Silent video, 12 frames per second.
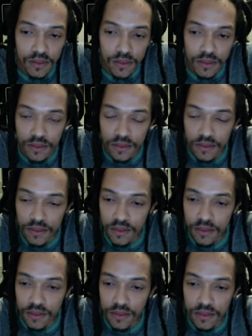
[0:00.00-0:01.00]

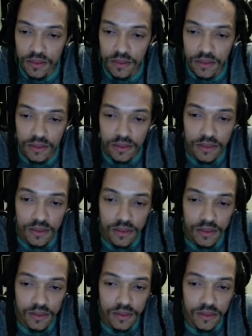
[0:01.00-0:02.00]

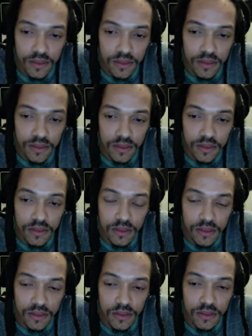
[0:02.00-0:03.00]

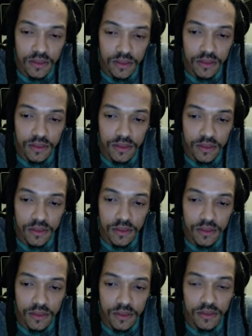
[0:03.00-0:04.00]

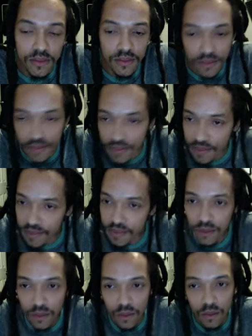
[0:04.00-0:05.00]

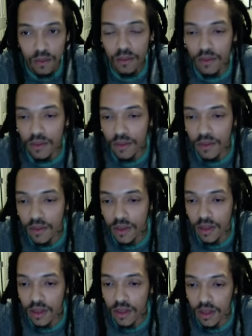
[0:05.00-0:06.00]

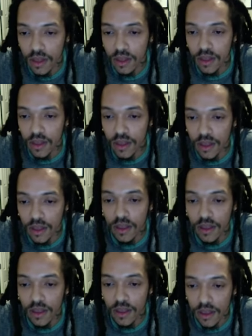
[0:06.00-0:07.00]

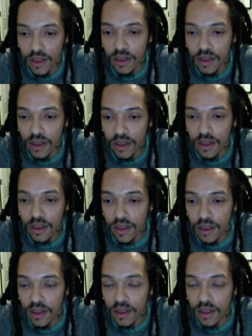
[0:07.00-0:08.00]
[no speech]